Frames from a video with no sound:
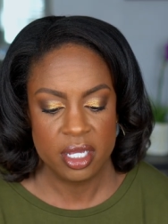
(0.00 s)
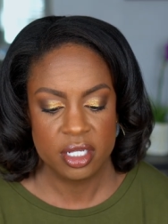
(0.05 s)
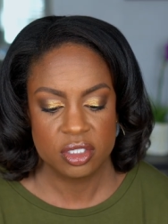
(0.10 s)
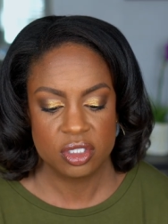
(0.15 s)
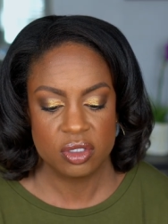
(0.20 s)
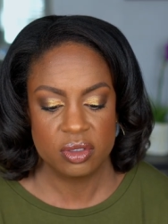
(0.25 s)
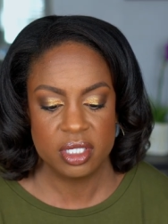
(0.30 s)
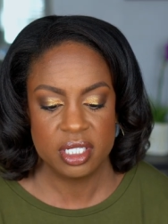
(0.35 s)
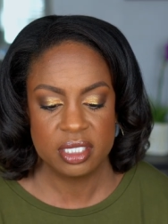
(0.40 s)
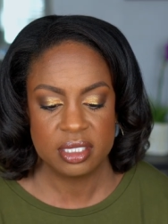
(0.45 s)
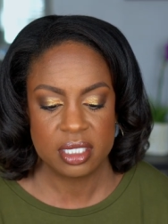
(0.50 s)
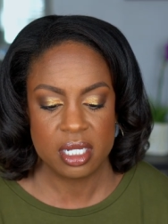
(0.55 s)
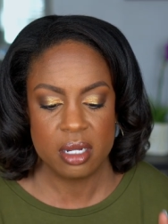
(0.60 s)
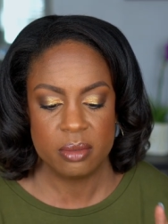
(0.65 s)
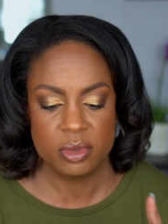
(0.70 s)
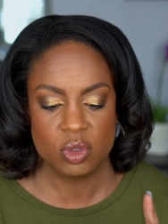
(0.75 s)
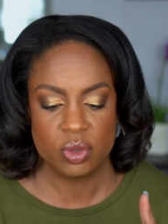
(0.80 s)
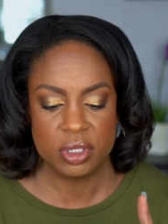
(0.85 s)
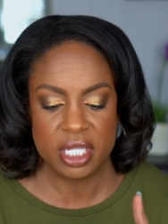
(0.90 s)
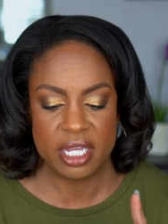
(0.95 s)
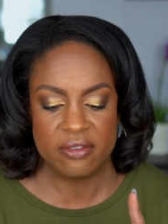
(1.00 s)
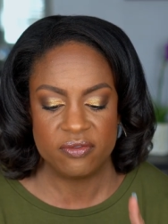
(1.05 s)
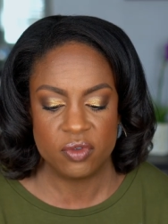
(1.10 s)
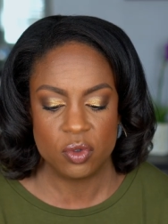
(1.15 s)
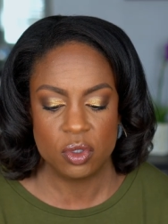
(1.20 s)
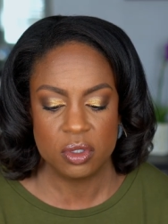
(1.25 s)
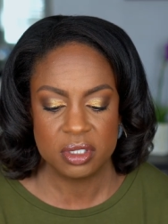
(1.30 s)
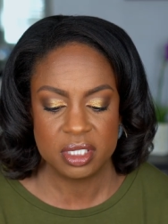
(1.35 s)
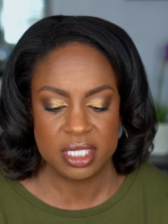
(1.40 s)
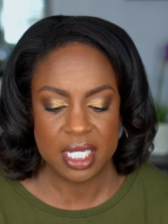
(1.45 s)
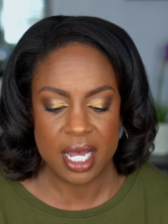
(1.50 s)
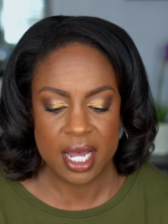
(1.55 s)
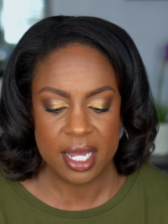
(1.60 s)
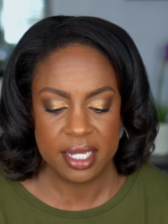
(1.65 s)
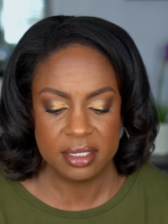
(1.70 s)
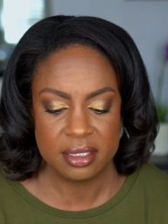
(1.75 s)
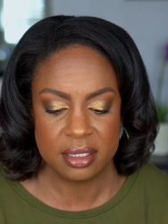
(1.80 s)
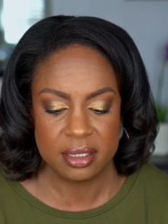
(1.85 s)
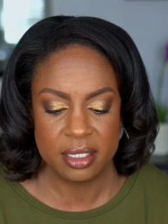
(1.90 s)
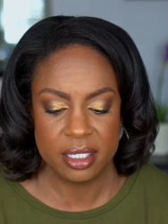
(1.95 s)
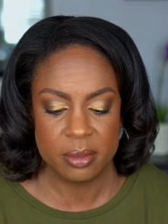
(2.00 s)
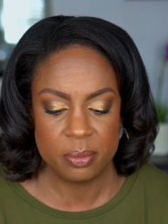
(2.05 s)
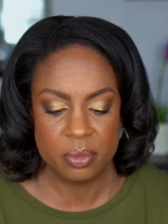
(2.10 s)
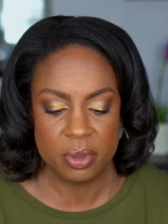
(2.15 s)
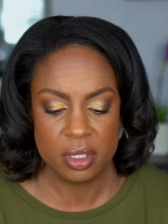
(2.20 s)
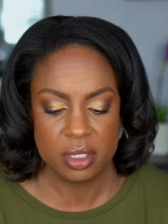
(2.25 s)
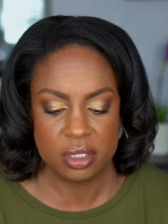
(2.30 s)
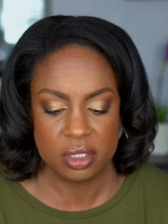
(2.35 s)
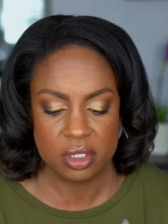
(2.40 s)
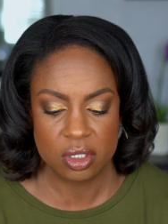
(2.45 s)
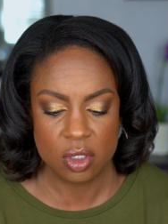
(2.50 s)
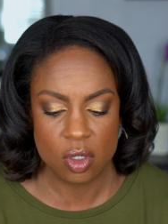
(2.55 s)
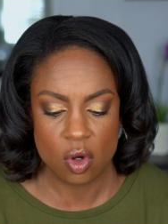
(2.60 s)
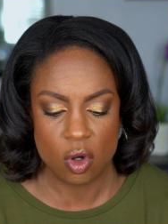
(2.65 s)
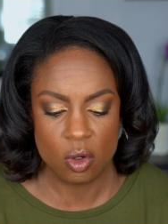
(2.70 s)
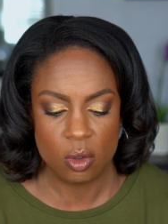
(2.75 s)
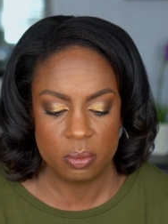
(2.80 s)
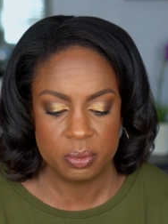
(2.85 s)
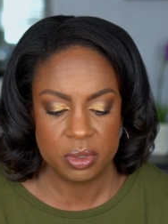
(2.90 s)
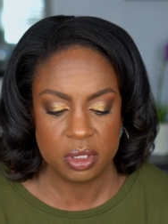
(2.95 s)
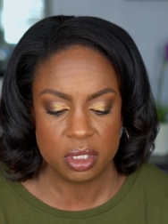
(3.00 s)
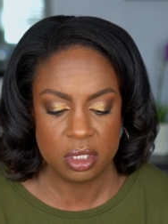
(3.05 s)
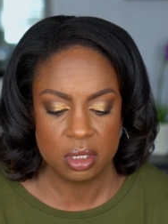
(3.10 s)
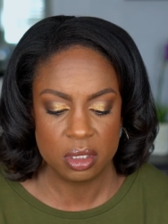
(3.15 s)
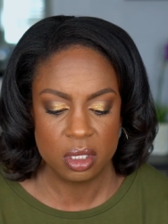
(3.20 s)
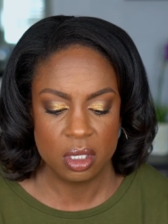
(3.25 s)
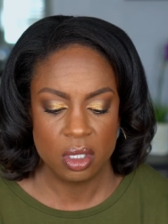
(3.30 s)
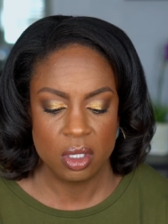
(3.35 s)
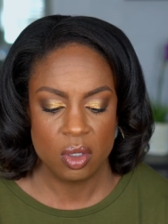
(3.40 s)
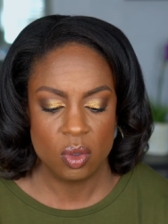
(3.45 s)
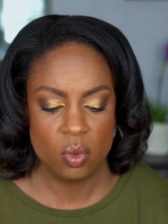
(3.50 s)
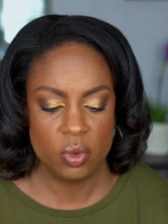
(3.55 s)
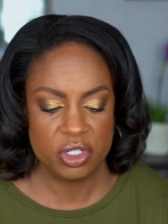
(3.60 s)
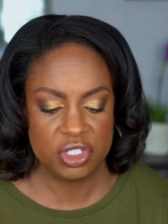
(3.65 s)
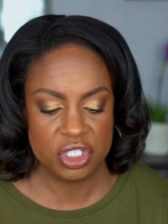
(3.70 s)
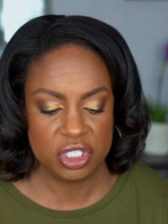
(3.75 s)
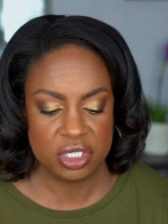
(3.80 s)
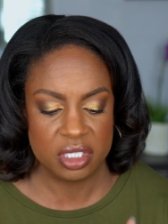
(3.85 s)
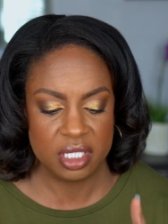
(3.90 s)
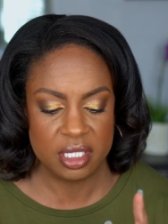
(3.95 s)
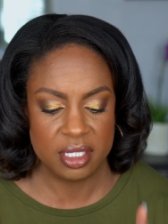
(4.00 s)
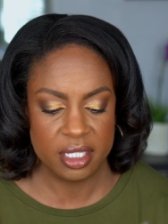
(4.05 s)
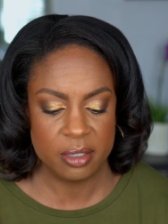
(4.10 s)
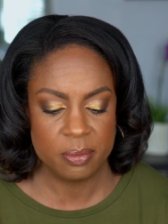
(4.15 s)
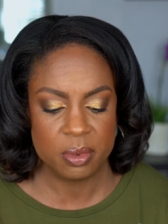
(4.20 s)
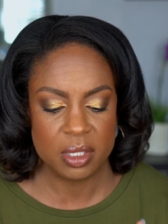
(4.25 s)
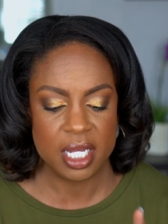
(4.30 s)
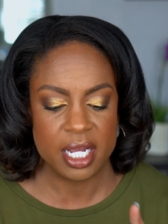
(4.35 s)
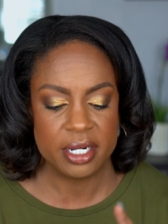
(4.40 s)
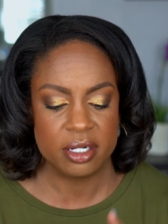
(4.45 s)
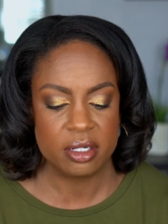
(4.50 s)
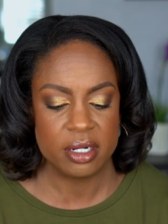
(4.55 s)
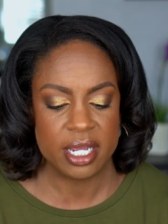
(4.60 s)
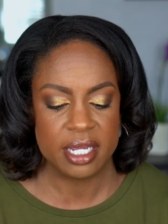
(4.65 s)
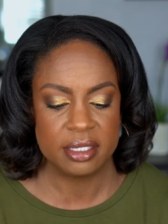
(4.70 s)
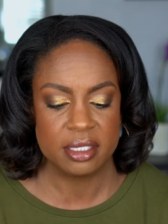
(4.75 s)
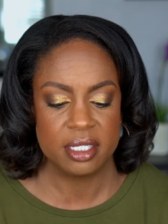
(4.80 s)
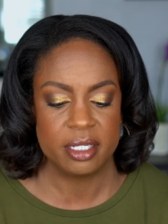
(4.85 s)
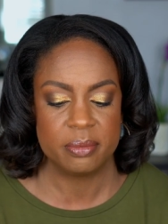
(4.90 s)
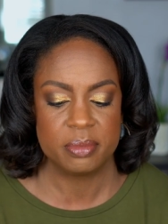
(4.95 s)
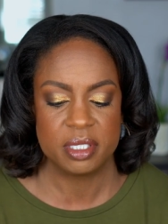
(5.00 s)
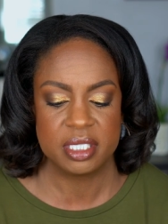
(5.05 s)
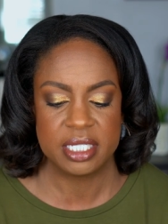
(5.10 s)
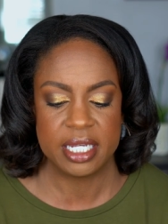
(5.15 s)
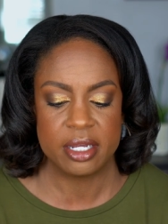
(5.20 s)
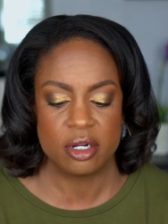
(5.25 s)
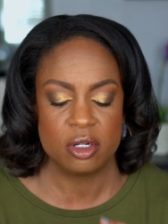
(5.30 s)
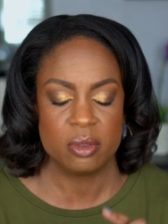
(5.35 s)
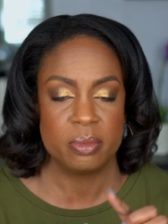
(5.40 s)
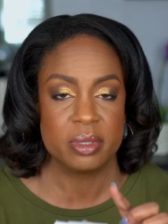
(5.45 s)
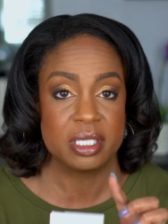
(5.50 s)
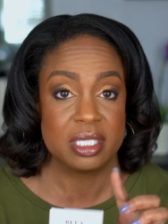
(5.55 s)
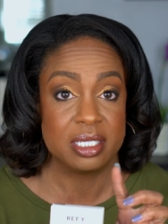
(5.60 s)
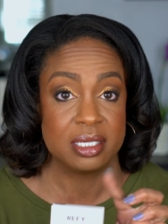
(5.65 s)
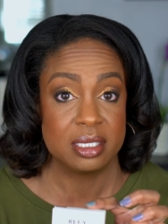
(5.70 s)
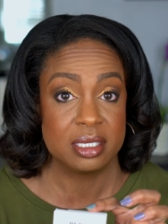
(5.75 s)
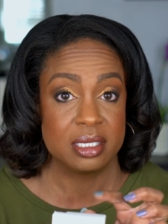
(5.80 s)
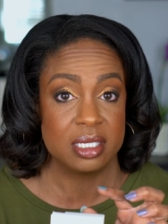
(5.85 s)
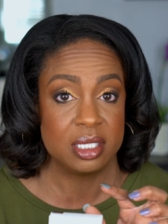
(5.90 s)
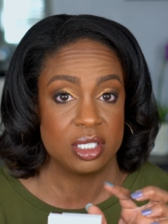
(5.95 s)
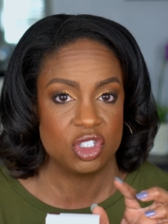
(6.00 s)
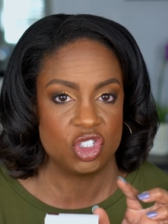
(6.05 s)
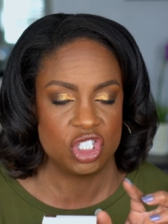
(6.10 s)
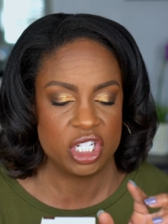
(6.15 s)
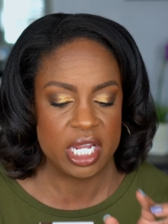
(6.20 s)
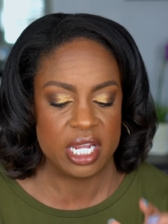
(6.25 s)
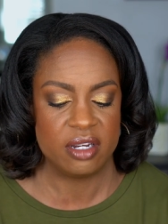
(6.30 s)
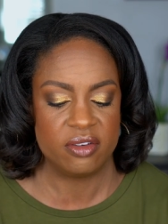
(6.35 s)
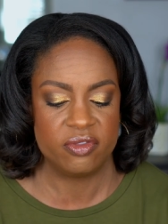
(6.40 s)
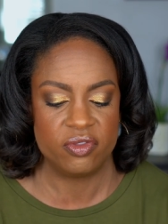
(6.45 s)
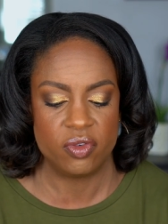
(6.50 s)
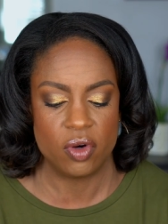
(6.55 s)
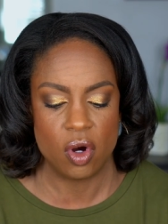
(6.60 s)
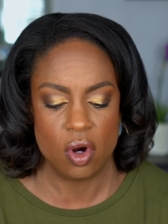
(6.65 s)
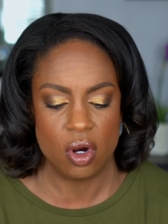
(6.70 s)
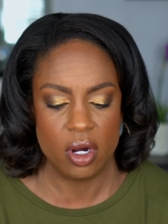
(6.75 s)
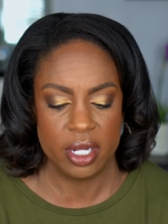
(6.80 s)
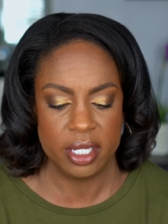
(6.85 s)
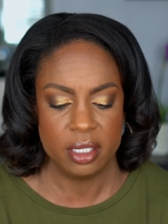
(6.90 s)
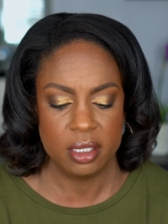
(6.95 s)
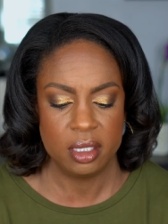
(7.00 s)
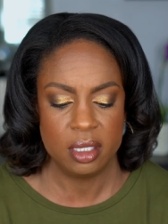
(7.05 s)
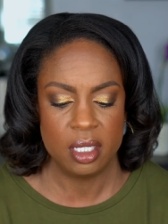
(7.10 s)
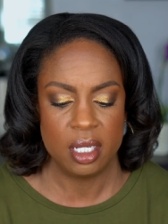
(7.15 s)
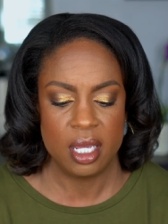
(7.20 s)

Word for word: So this comes with a full-size lip sculpt, which is the lip liner and lip setter, but this is in the shade Fawn.